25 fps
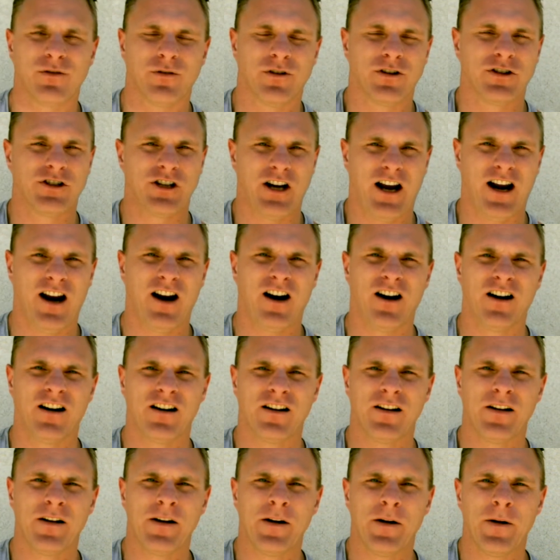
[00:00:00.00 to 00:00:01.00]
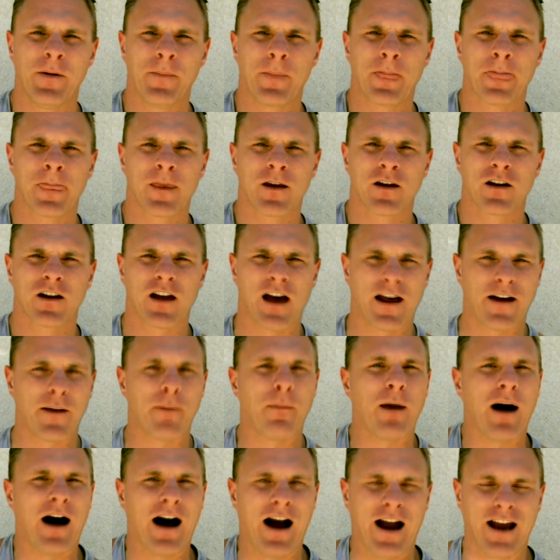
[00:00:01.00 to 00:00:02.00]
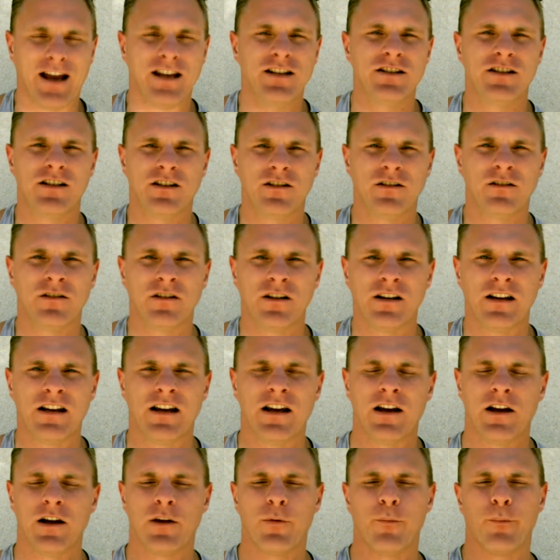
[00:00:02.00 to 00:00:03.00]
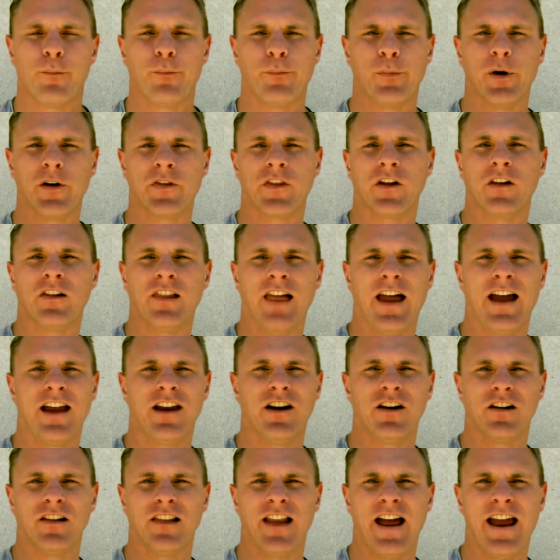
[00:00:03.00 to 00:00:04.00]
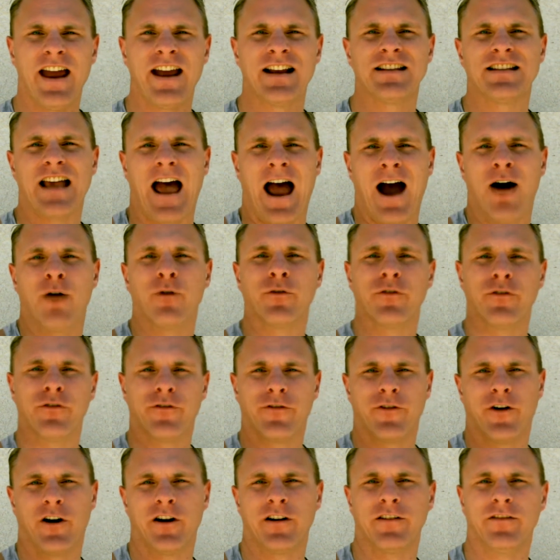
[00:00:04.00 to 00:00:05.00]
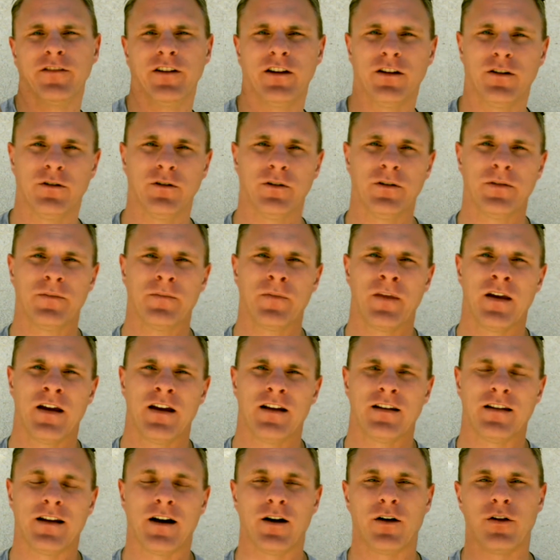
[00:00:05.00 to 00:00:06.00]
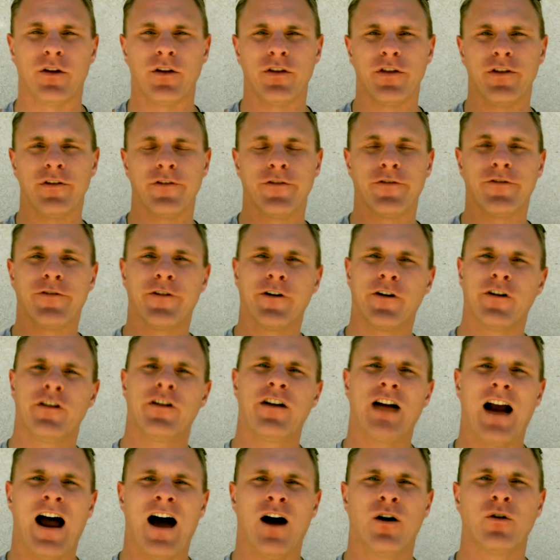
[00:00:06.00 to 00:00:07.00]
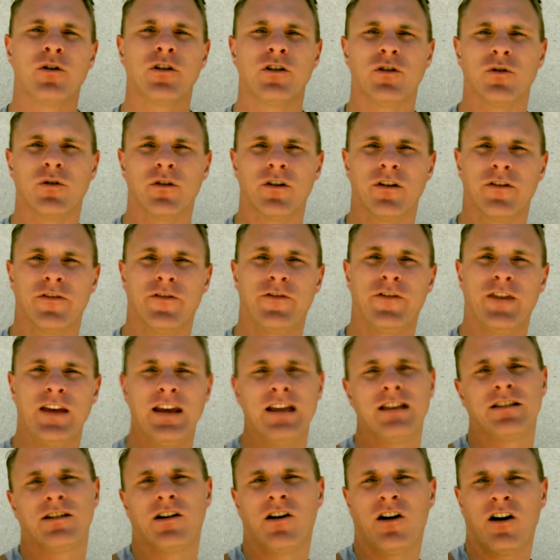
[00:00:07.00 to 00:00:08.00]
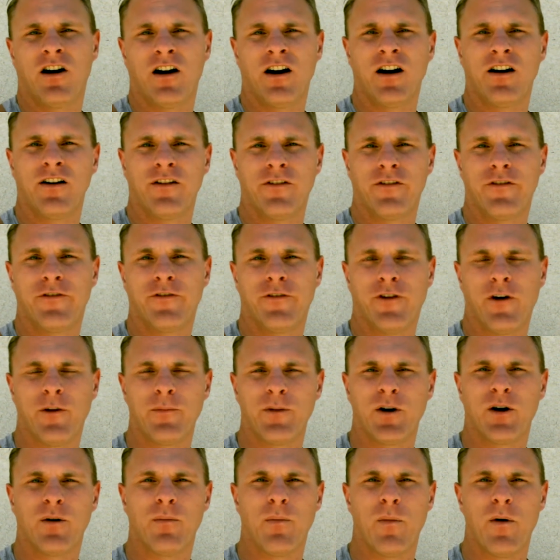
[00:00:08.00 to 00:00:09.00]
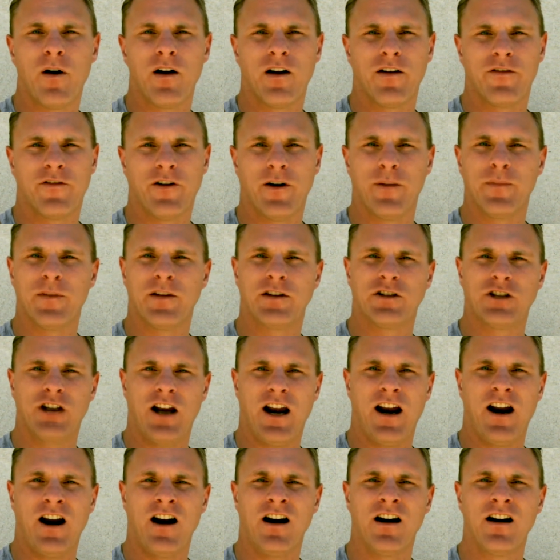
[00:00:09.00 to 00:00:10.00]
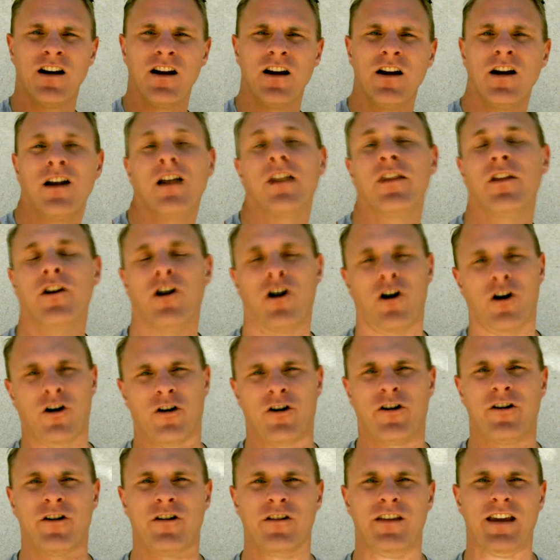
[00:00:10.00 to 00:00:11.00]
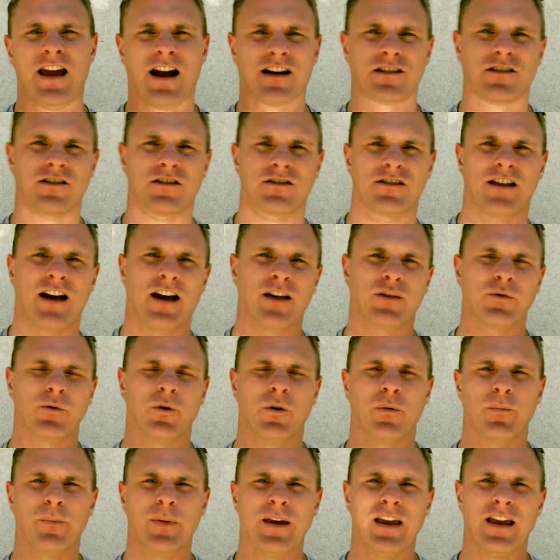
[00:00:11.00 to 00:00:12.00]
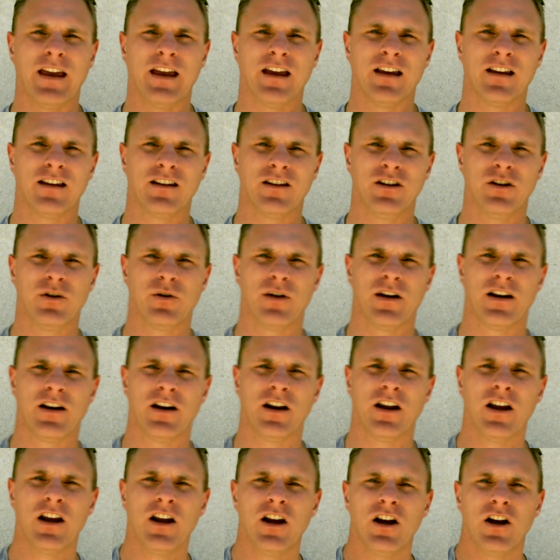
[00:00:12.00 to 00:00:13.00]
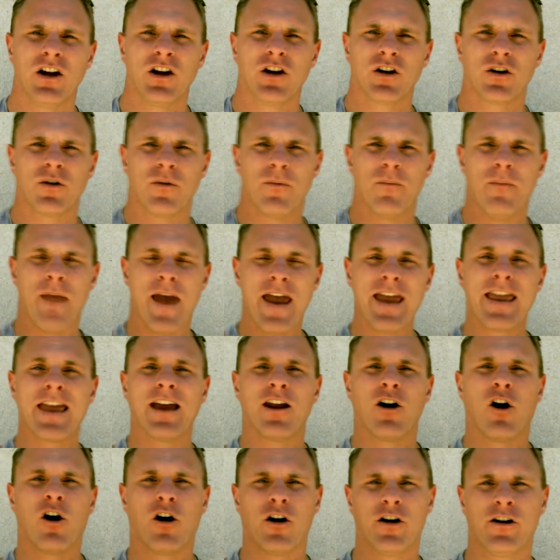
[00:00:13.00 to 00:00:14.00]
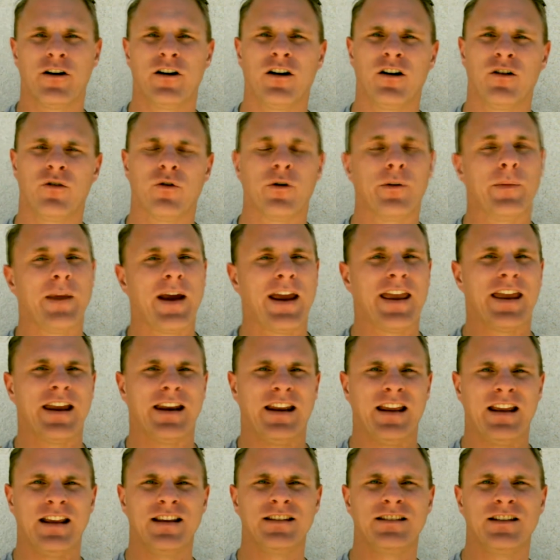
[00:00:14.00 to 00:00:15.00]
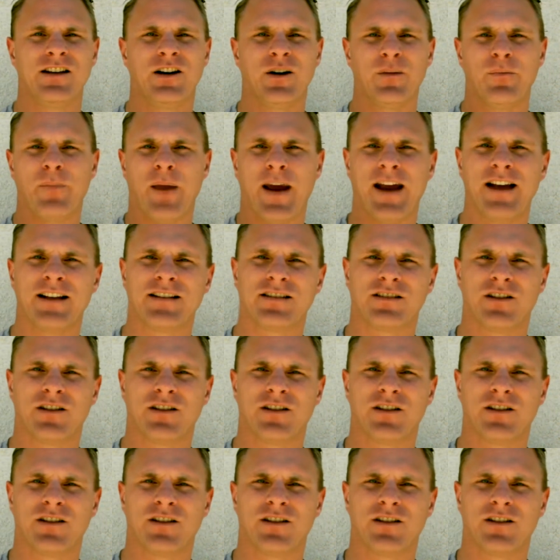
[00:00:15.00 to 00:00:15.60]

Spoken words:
or chair, kind of behind you. Put your legs out in front of you. Now, the further out your feet are from the chair, the harder the exercise will be. You can make it harder or make it easier based